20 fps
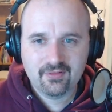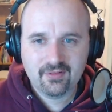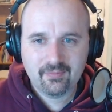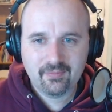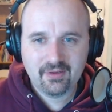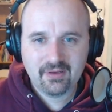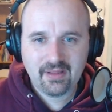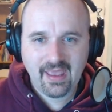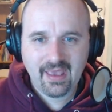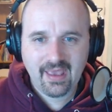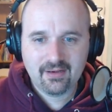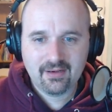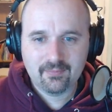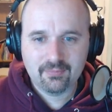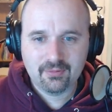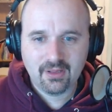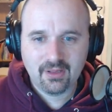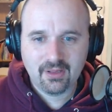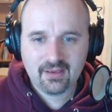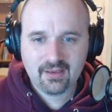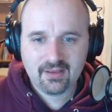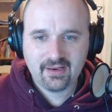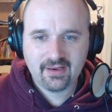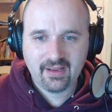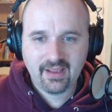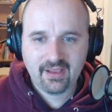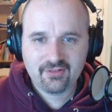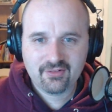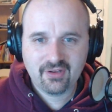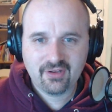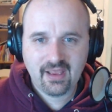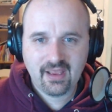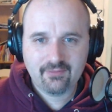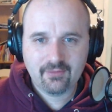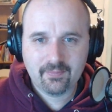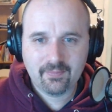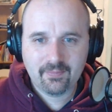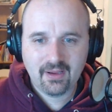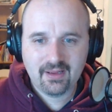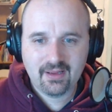I'm going to add a block, actually have a
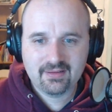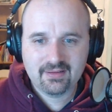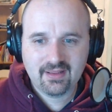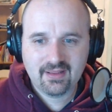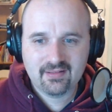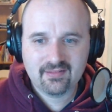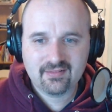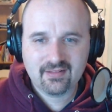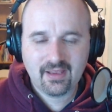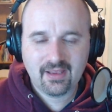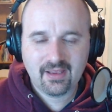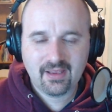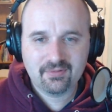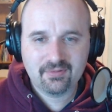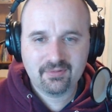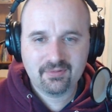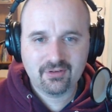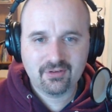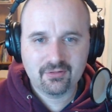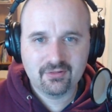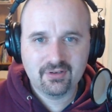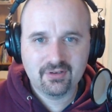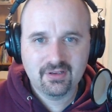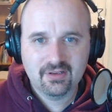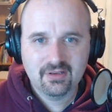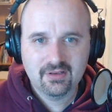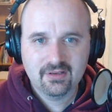podcast episode